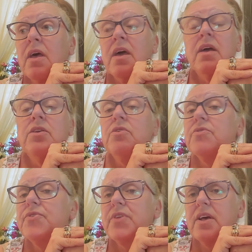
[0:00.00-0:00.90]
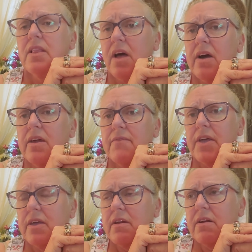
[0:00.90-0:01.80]
and you'll see a lot of
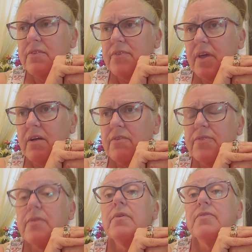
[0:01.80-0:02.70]
it in our sales.